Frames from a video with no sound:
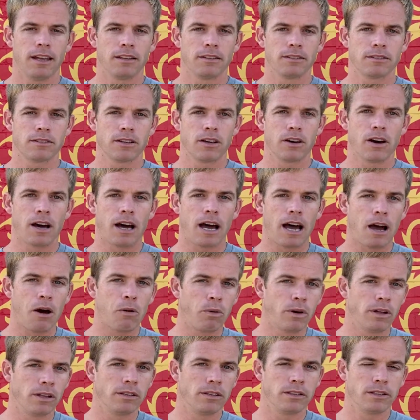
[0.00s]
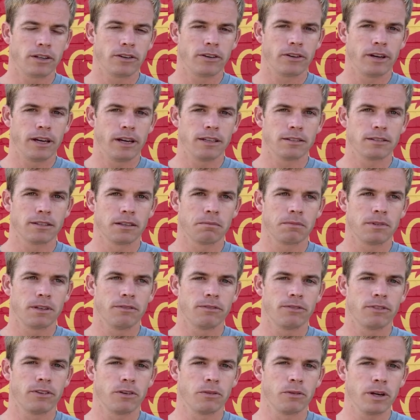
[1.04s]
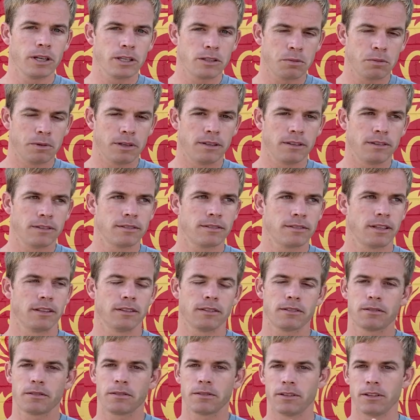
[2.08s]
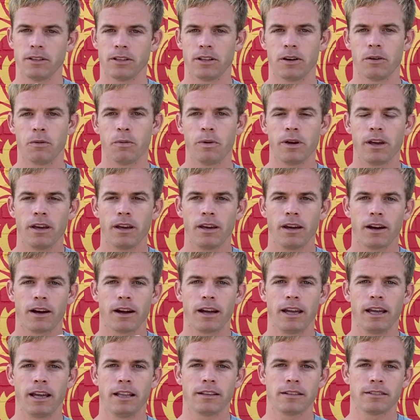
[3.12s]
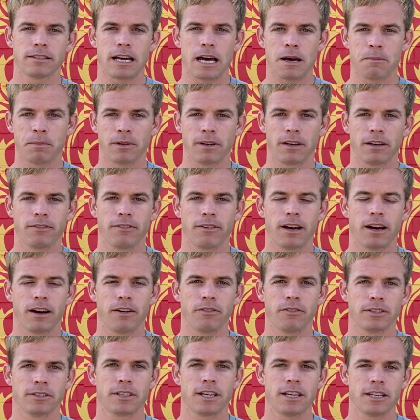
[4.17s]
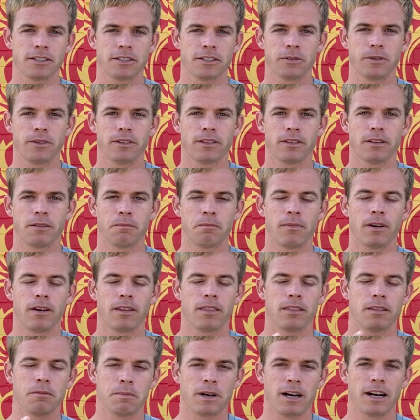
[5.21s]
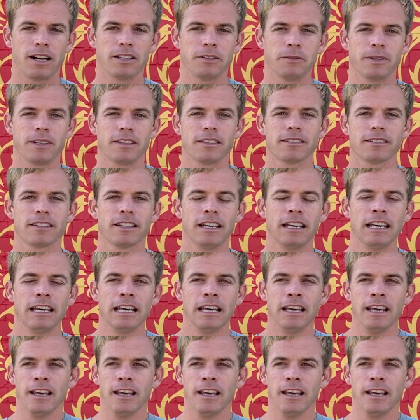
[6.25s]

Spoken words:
And so I wanted to create something for Richmond since, you know, we are in the topic of conversation with the monuments.